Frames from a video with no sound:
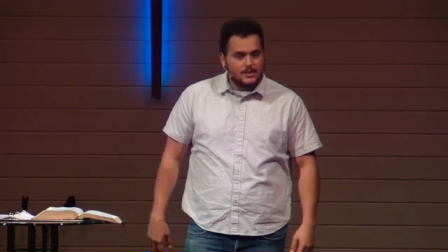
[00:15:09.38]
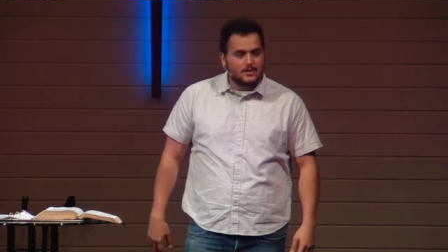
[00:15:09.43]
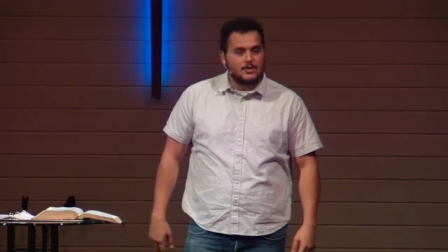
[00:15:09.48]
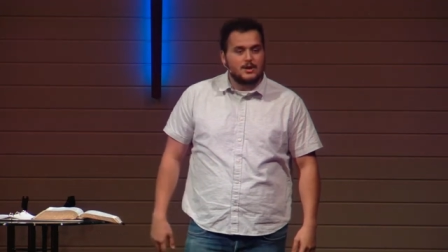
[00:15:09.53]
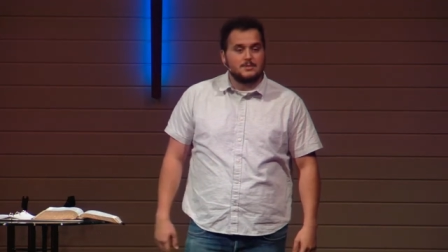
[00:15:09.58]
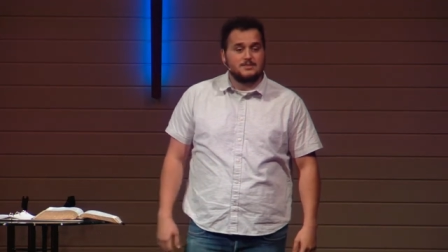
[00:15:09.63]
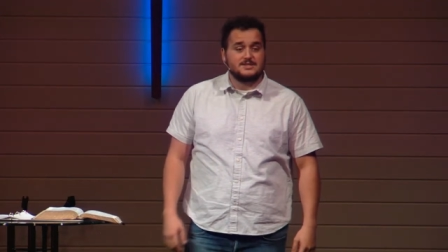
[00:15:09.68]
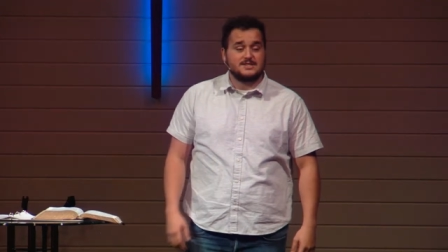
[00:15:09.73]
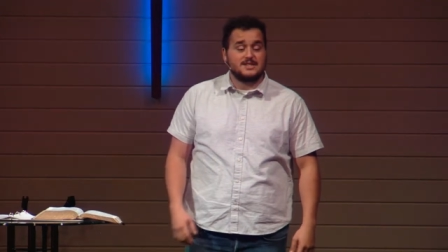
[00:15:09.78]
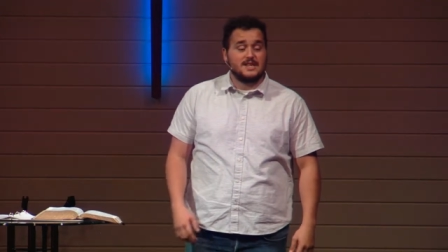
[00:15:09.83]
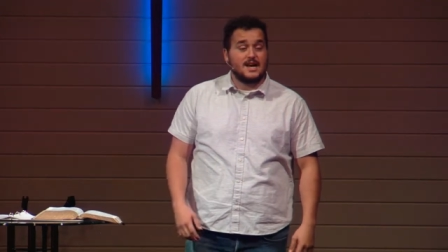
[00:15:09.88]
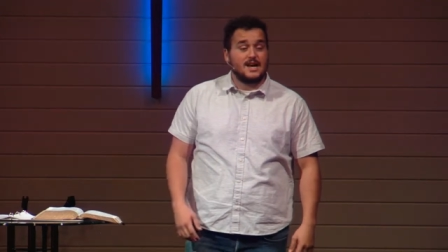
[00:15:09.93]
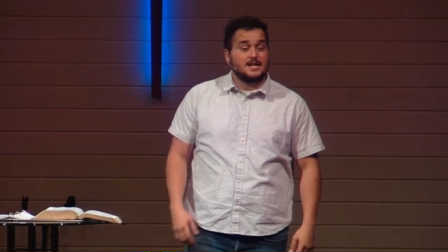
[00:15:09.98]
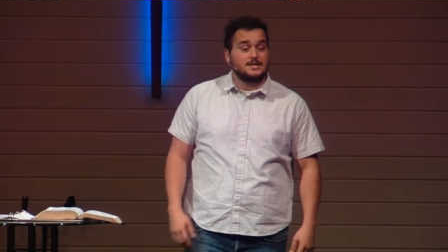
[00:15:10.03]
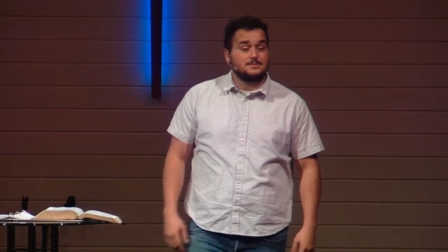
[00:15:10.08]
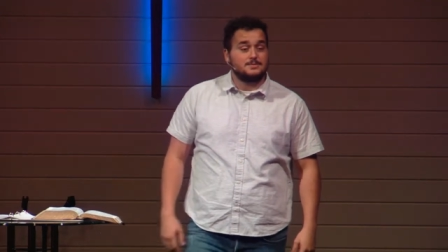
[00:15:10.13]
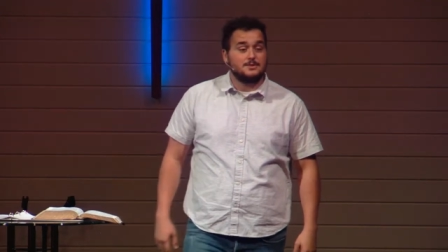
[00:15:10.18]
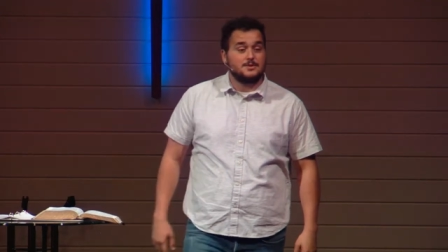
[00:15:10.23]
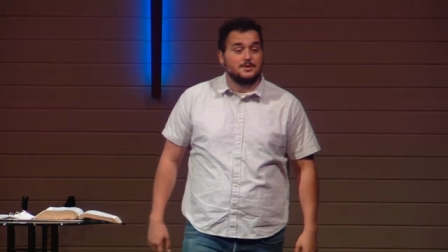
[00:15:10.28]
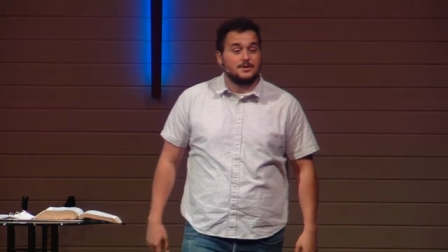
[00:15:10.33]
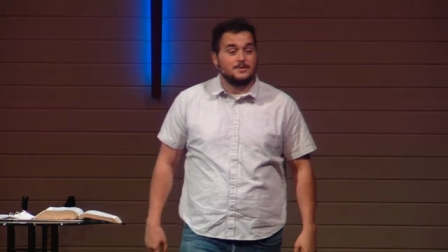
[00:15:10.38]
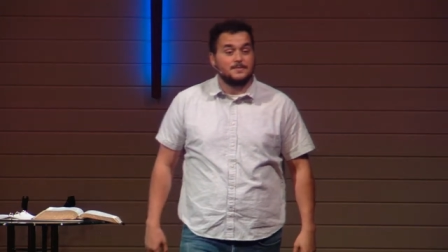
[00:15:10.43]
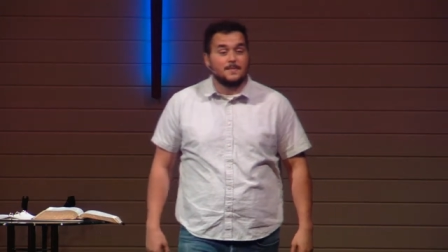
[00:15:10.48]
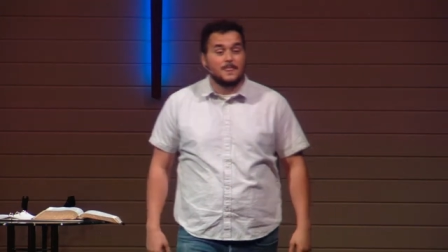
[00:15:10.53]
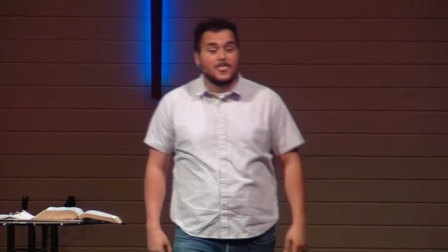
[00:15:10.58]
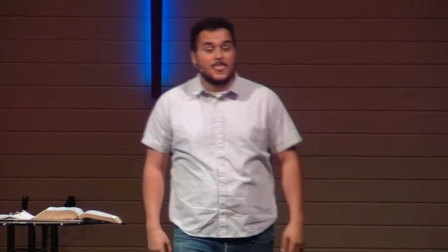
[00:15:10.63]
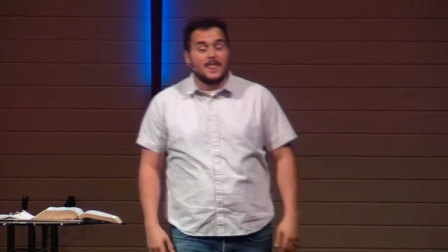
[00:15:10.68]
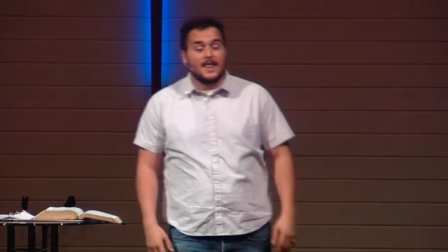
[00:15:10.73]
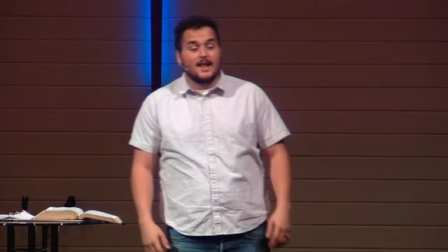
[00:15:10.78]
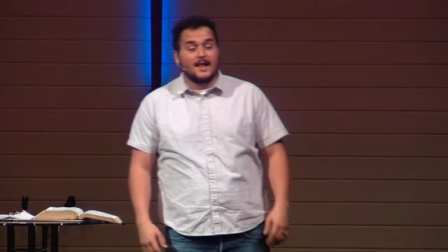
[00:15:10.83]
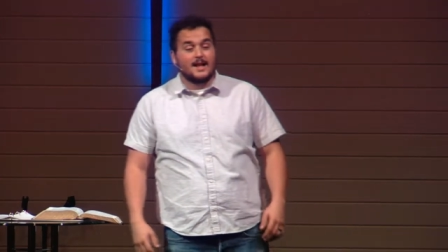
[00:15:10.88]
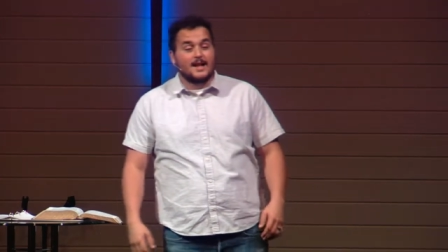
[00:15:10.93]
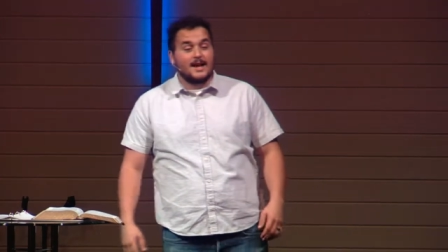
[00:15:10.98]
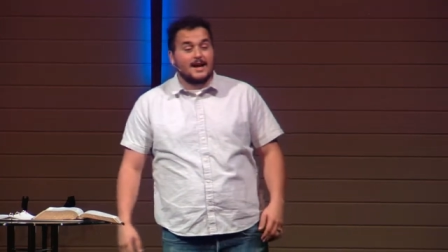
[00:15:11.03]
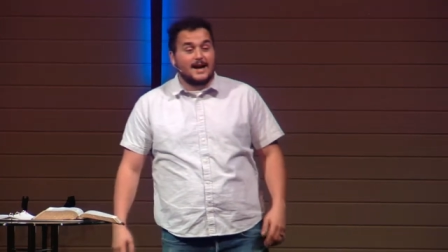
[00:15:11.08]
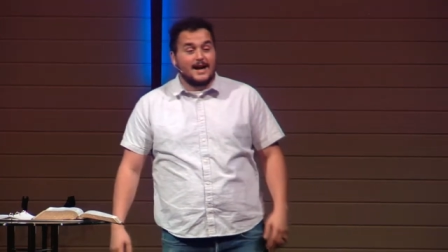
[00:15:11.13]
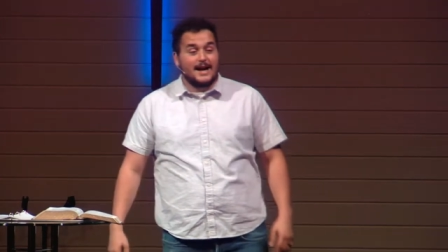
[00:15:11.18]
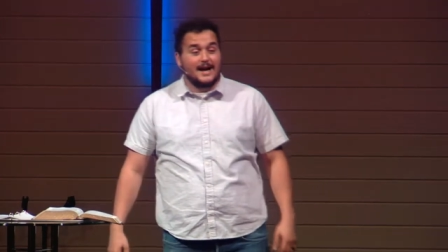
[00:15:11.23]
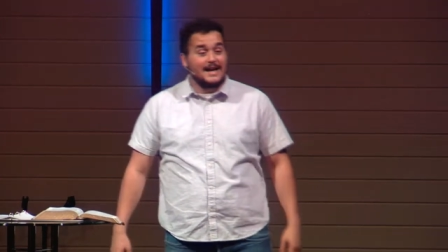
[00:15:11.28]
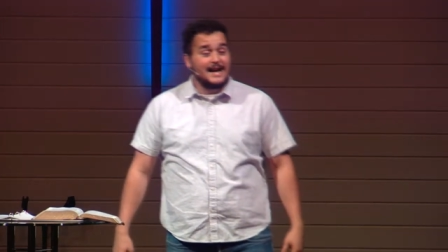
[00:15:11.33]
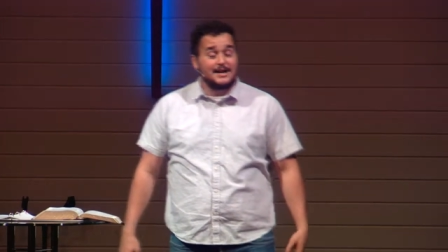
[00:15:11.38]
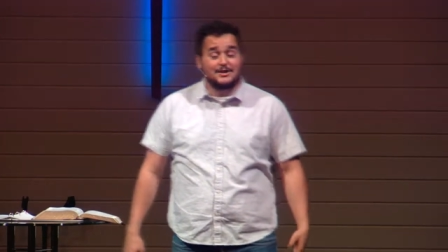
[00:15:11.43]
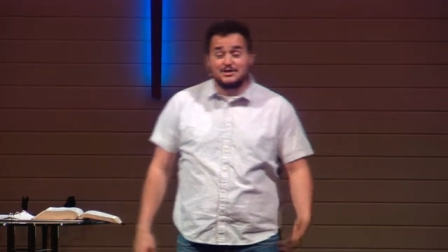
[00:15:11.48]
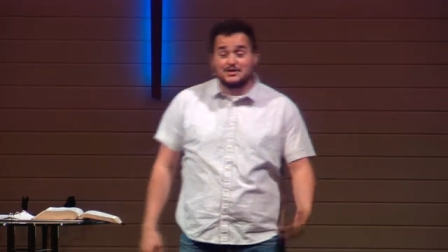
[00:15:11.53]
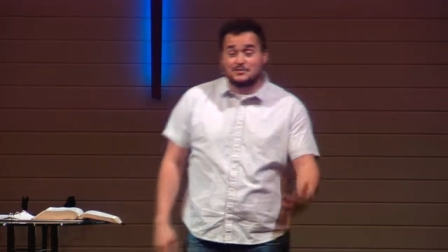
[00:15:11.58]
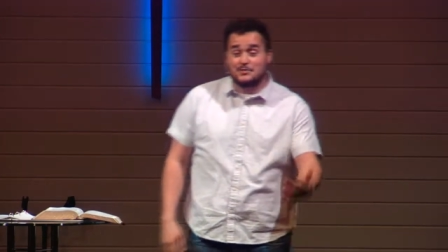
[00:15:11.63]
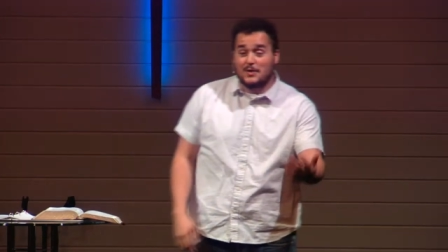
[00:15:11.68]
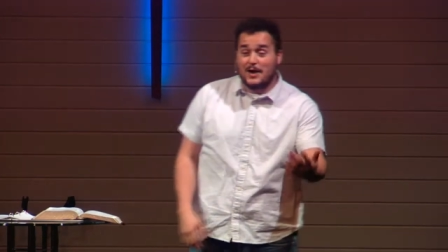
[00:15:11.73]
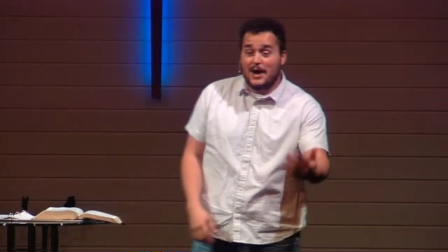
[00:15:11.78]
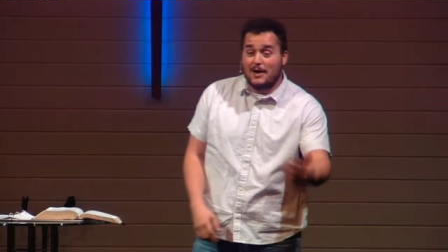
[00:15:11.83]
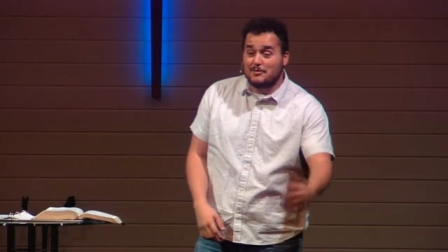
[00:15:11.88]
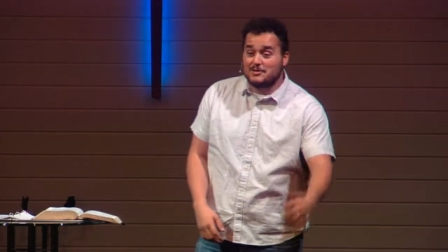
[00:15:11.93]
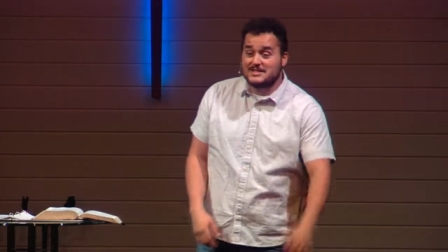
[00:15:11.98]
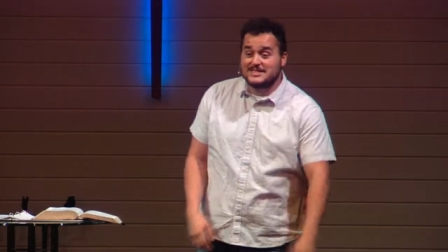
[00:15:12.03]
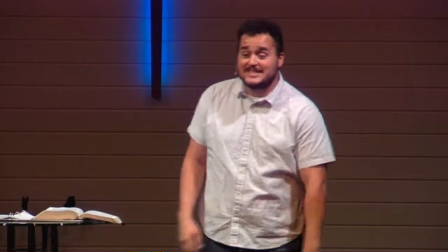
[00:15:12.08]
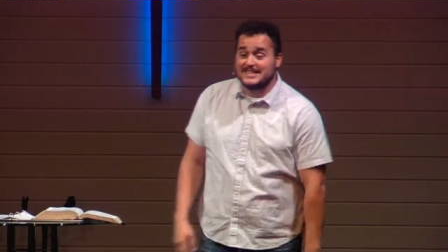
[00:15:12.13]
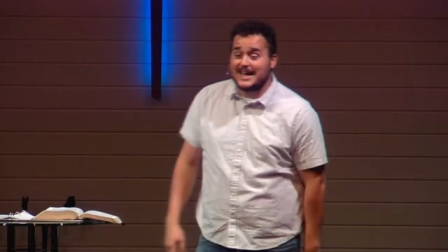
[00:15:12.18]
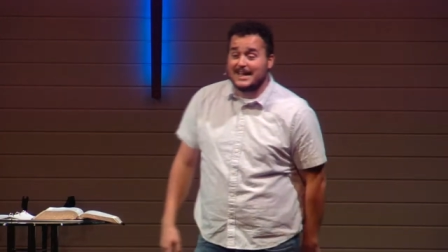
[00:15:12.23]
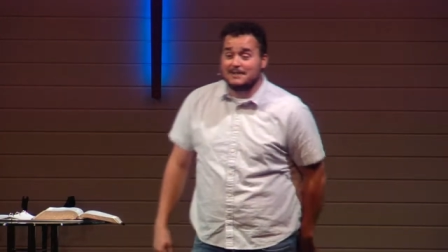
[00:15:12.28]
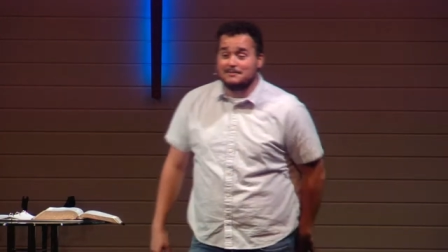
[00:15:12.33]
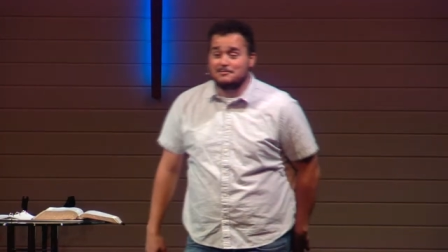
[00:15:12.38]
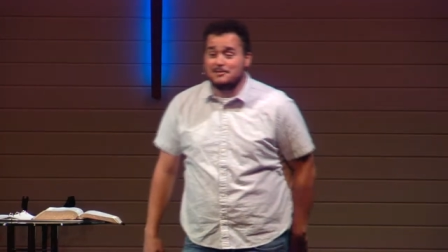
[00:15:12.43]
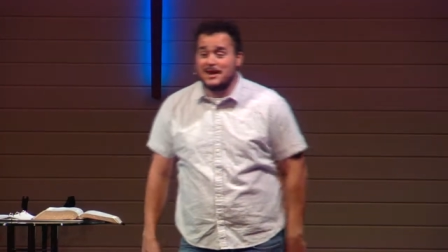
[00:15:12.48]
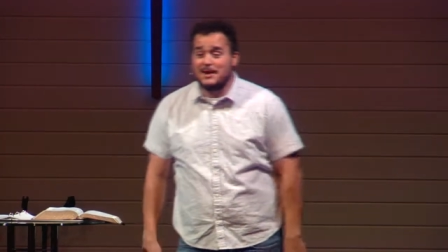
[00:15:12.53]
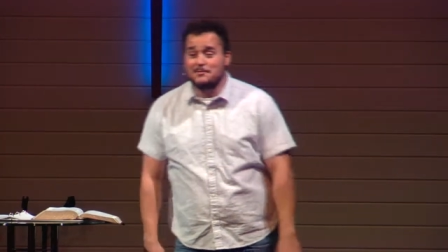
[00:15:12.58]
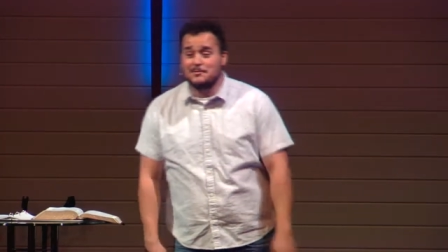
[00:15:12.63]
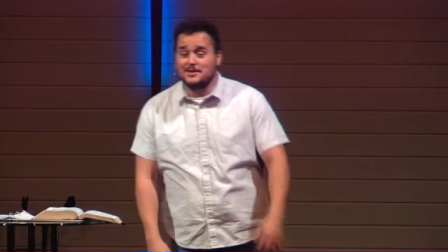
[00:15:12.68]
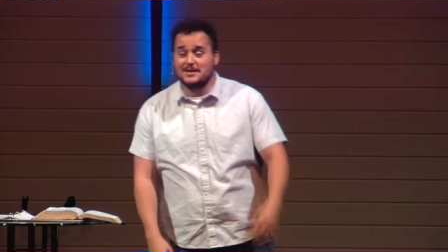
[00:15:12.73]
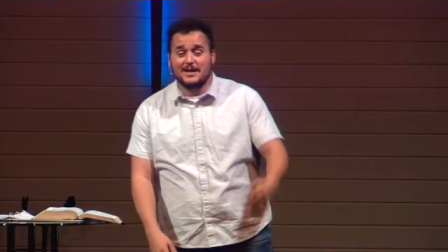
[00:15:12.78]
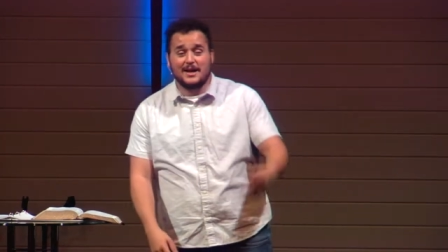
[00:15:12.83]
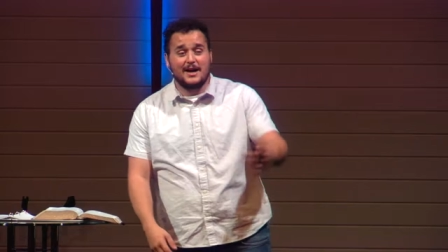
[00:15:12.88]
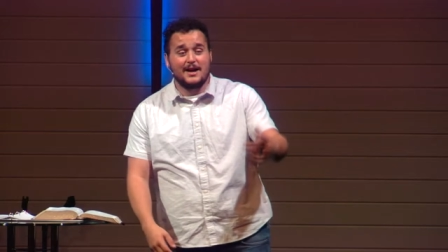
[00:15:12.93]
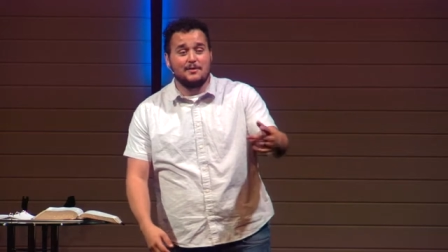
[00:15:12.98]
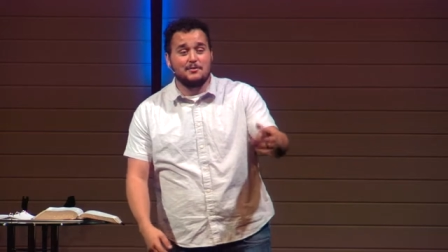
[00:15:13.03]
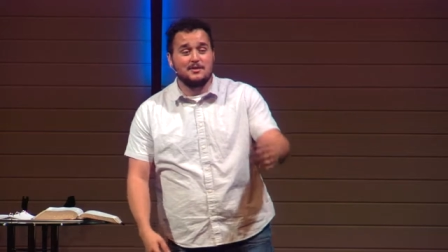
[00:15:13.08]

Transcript: Grandma's in the hospital. And I just I was sitting on the bed with uh,